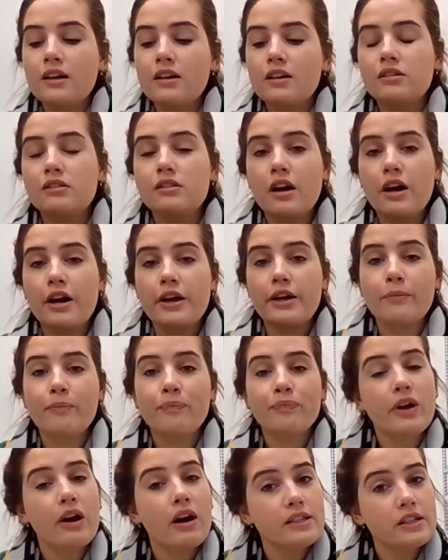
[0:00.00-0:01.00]
So
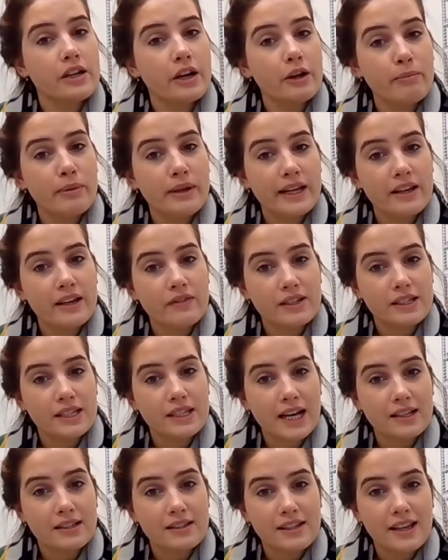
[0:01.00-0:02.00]
I don't believe in
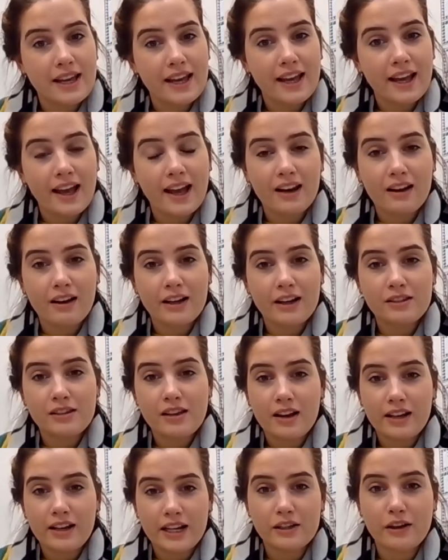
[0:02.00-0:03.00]
testing, and I
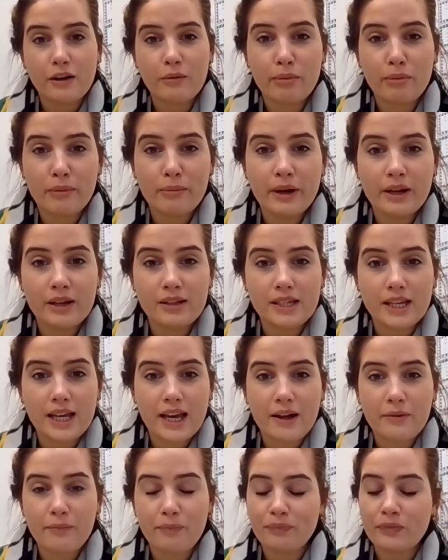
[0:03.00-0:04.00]
certainly don't promote
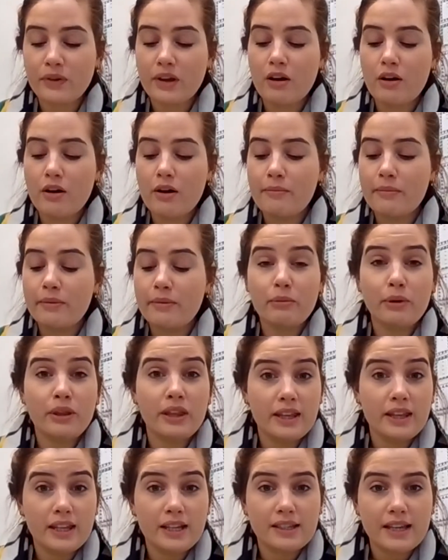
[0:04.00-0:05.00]
it
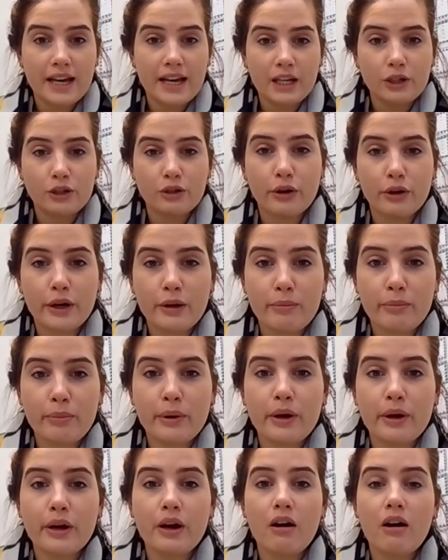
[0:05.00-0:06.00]
within this age group,
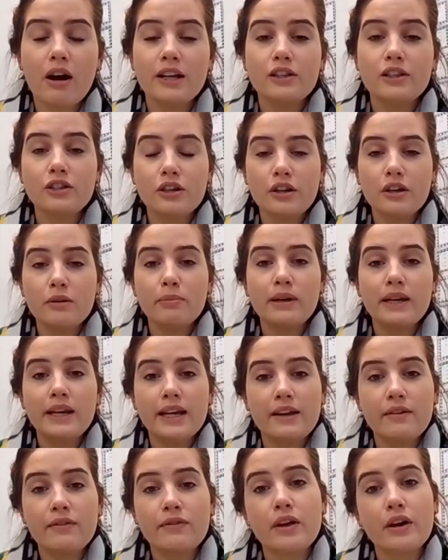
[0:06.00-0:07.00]
but I do
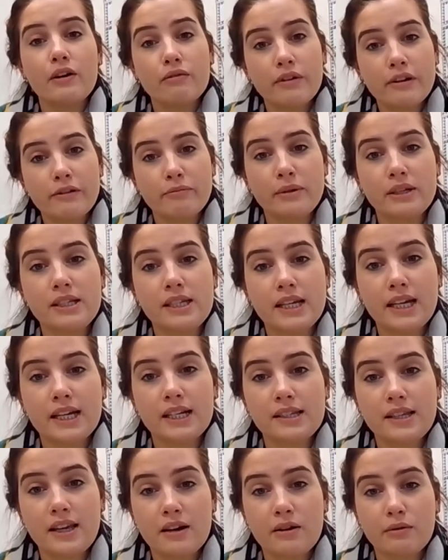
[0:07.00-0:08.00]
believe that arithmetic
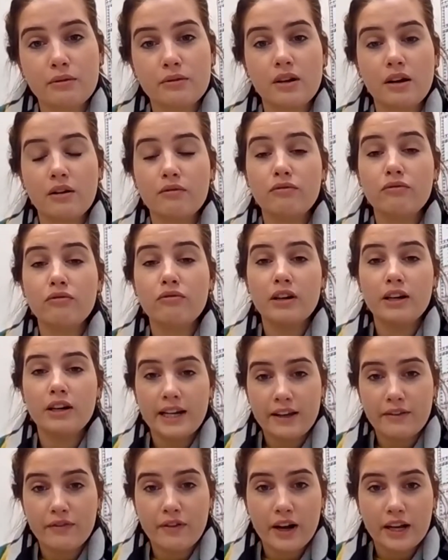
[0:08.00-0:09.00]
skills are
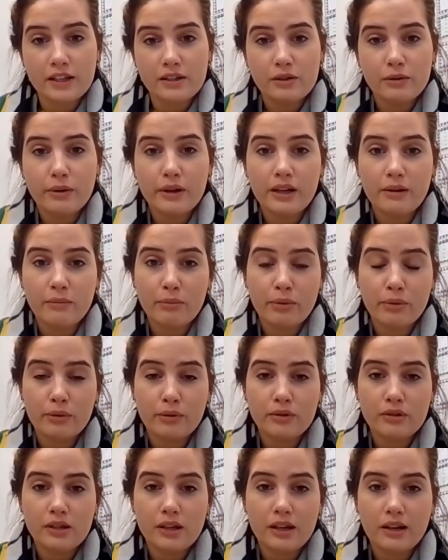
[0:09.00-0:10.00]
really vital and
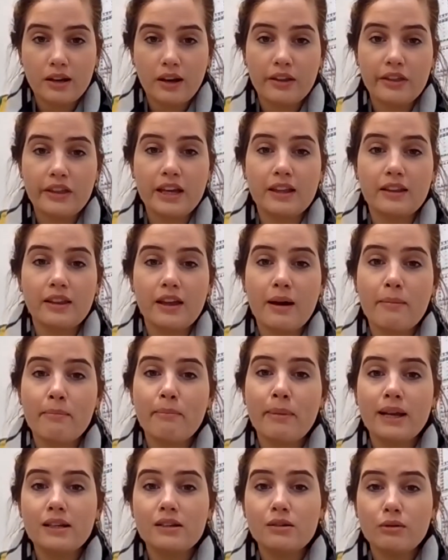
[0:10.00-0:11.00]
important. I think that
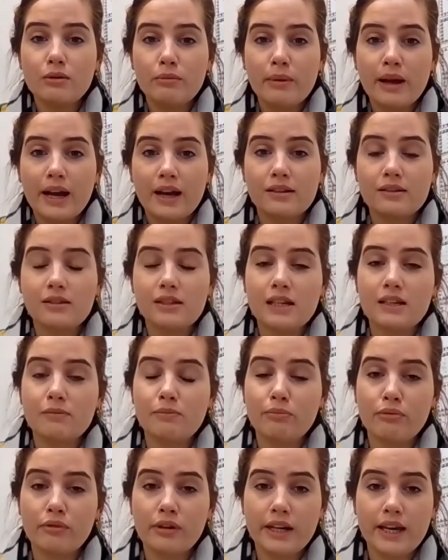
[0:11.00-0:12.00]
mental maths
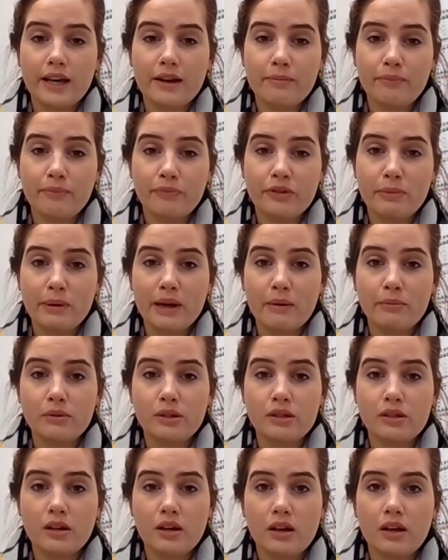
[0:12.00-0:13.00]
is brilliant to be able
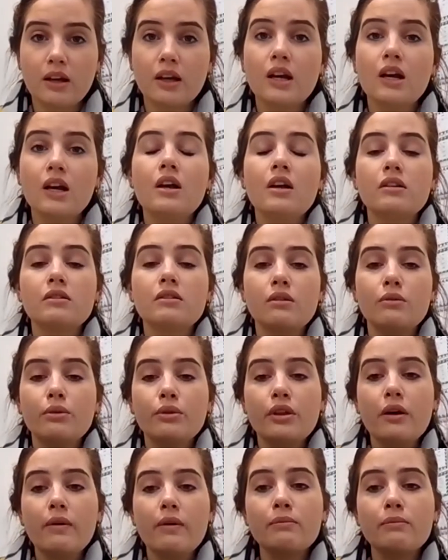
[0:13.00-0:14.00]
to do. So
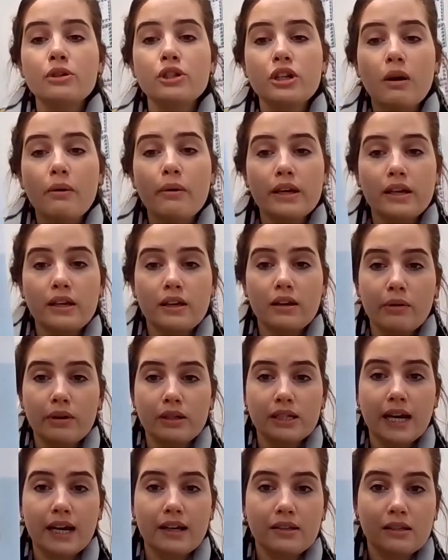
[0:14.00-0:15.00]
although I'm showing you a
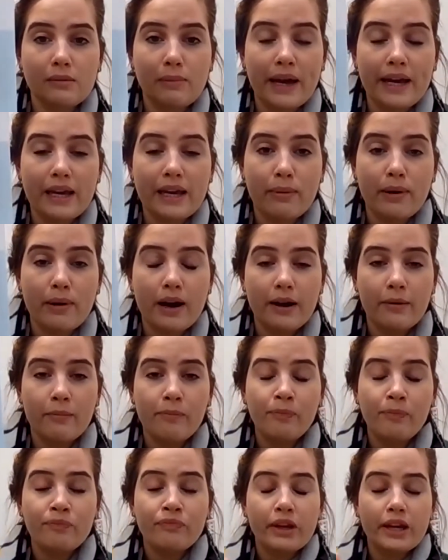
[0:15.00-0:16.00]
test paper,
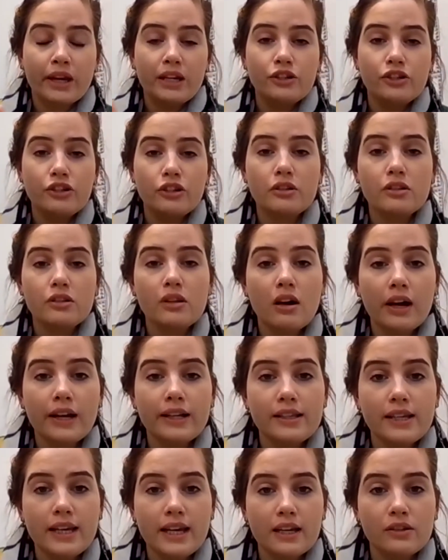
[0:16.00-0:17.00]
it's just
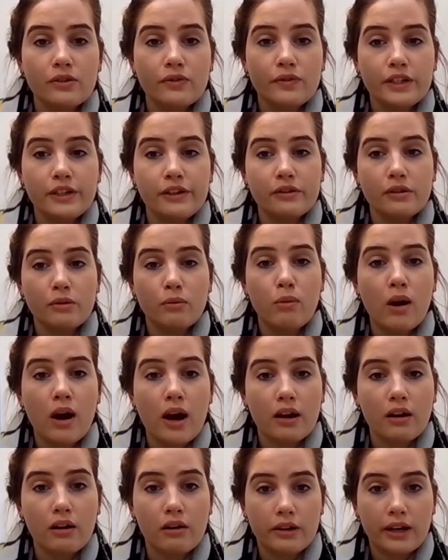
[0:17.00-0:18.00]
ideas for you to
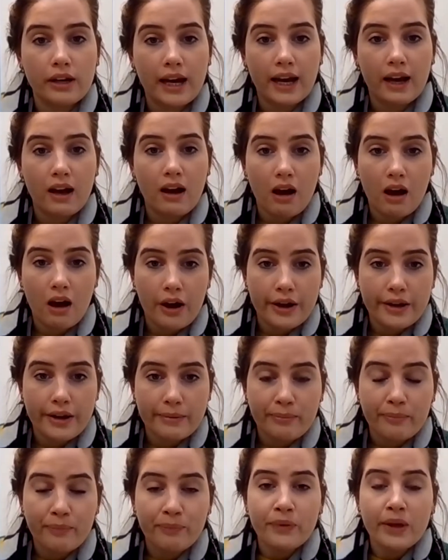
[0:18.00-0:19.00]
work on at
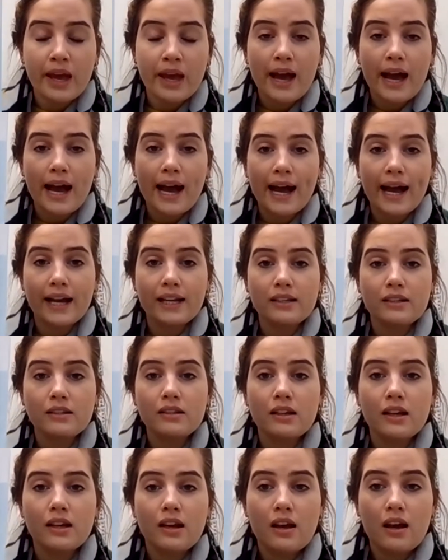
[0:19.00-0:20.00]
home and
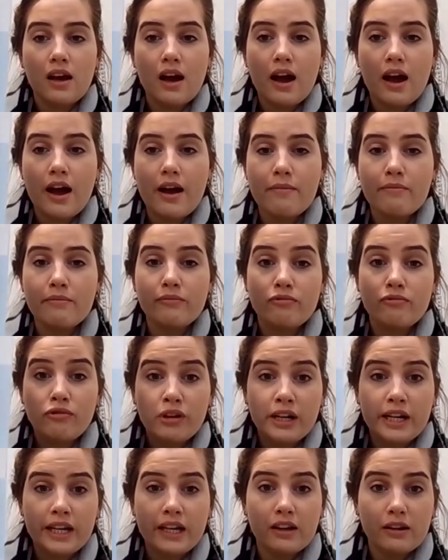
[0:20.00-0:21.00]

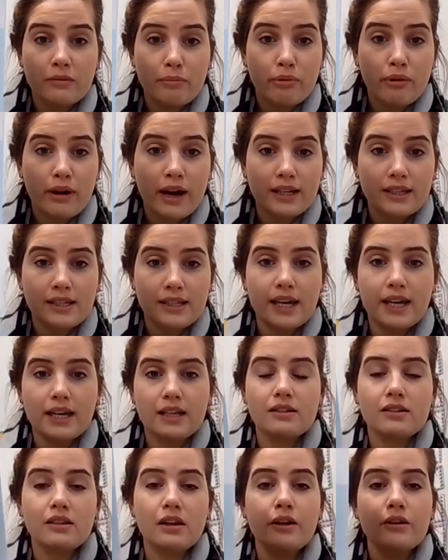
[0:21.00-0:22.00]
really good
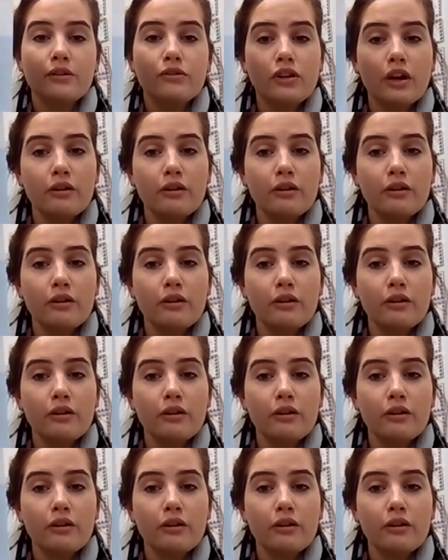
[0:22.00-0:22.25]
practice. So